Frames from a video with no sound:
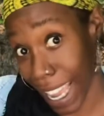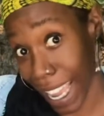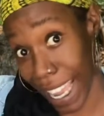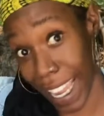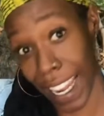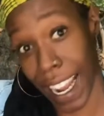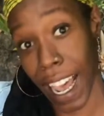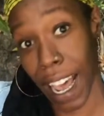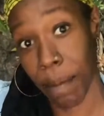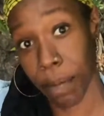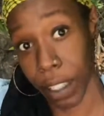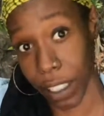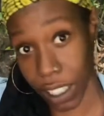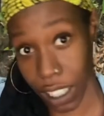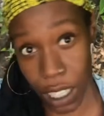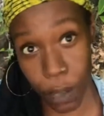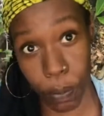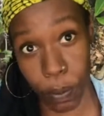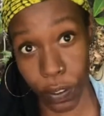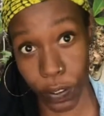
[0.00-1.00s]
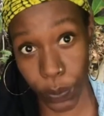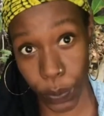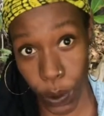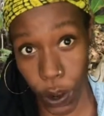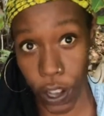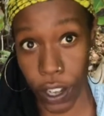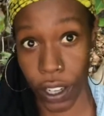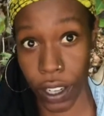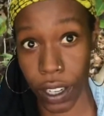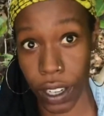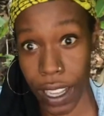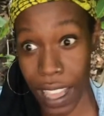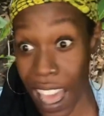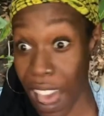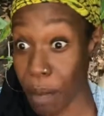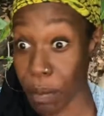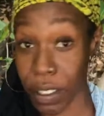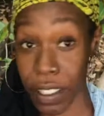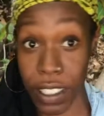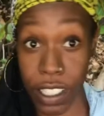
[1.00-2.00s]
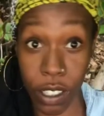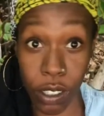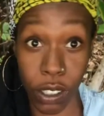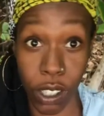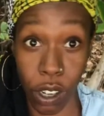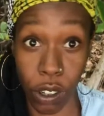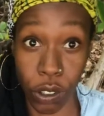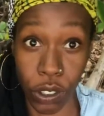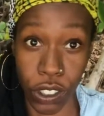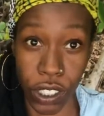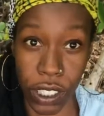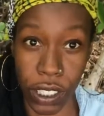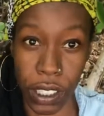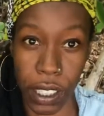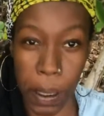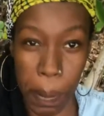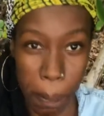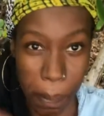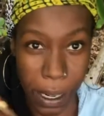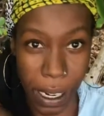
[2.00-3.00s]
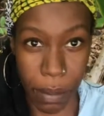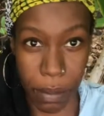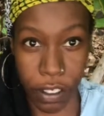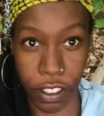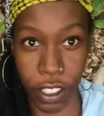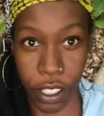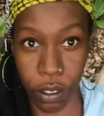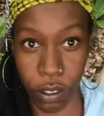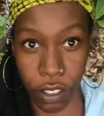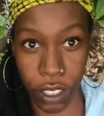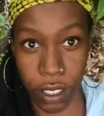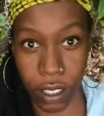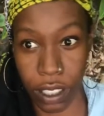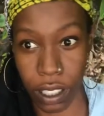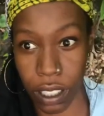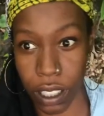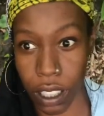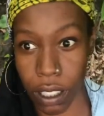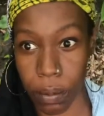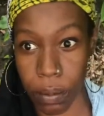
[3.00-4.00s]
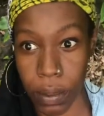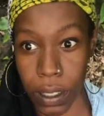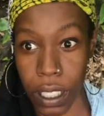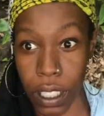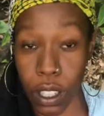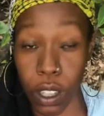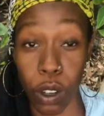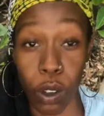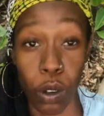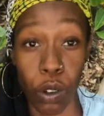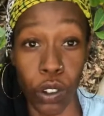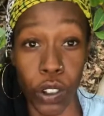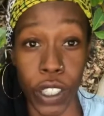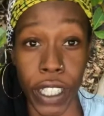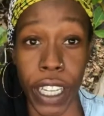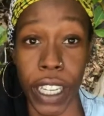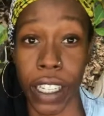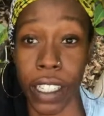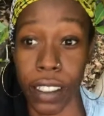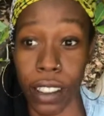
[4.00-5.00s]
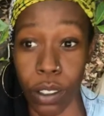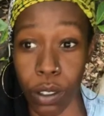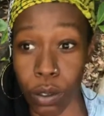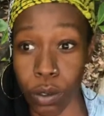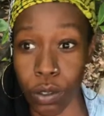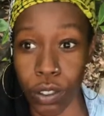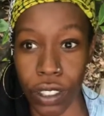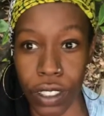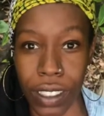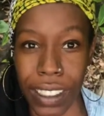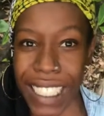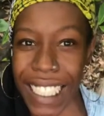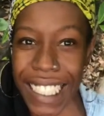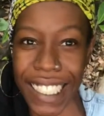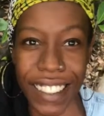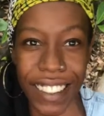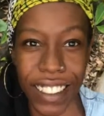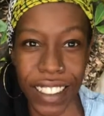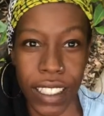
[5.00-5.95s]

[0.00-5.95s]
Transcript: And I'm the cup of water. I'm still the ocean, but I'm still just the cup. Who created the ocean? It's